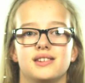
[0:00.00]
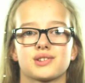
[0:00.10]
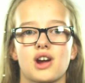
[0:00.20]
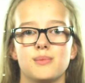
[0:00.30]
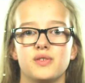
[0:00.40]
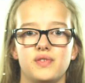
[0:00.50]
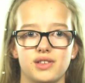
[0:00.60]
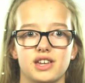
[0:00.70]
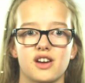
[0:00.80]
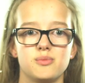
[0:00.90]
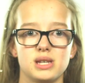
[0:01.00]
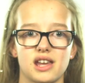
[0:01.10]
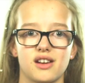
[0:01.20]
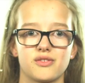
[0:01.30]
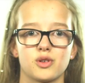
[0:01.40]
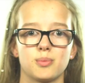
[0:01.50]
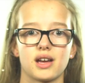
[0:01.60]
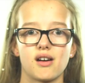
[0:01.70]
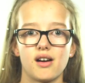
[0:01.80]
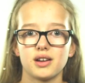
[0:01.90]
describe the feeling of being cared for
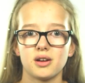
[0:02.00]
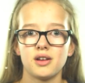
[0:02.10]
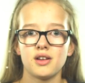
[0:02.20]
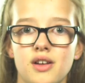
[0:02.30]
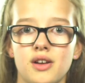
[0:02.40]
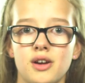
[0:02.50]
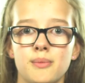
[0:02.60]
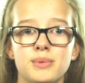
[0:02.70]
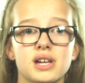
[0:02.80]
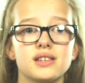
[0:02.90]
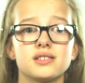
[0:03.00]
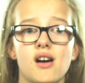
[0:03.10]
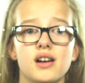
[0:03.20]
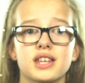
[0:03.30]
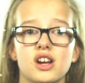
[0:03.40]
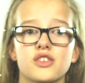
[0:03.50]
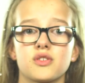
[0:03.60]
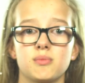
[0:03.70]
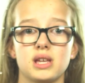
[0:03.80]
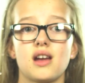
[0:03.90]
by God. Because God cared
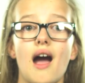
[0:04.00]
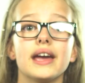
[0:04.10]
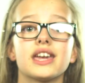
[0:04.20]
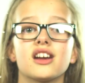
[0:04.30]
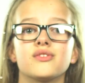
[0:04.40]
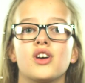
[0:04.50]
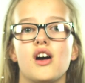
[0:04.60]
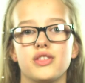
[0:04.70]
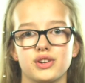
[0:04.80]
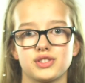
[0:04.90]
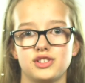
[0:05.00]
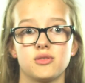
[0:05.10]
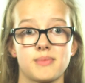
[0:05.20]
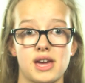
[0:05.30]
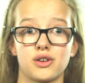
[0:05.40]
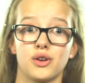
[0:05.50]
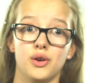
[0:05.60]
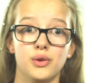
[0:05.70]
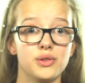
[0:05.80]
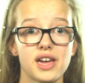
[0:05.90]
for me, I care for others no matter
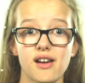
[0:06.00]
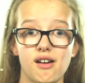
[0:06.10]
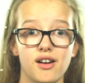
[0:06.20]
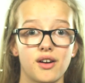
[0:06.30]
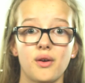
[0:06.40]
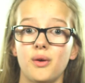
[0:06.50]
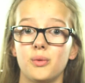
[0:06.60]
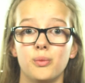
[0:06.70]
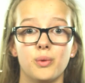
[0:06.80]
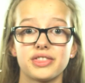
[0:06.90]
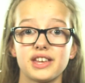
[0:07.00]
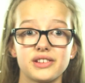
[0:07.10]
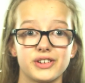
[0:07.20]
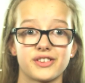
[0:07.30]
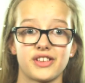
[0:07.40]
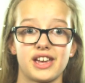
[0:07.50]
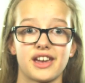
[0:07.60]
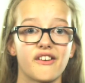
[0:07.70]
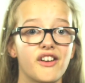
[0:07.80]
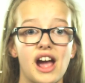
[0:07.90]
who they are, what they look
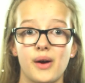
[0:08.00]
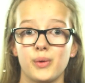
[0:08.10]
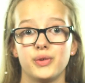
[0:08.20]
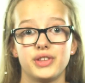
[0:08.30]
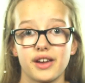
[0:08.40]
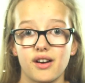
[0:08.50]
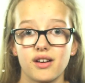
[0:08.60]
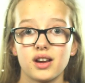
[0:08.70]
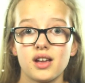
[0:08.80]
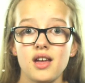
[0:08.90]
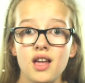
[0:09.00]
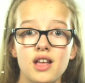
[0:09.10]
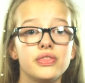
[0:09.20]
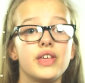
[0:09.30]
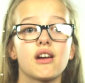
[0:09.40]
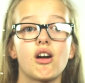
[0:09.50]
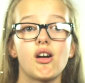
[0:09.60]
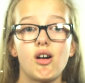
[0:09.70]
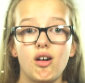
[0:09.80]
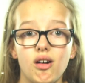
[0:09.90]
like, or how old they are. They
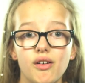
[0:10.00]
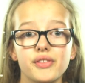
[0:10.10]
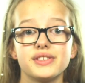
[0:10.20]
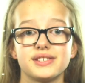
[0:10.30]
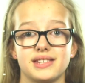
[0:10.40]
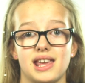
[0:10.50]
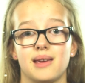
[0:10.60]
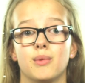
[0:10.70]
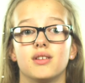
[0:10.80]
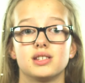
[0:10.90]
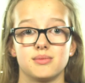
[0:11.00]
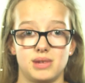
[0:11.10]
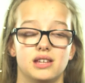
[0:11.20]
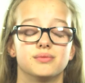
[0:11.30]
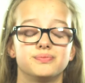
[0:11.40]
are all the same to me.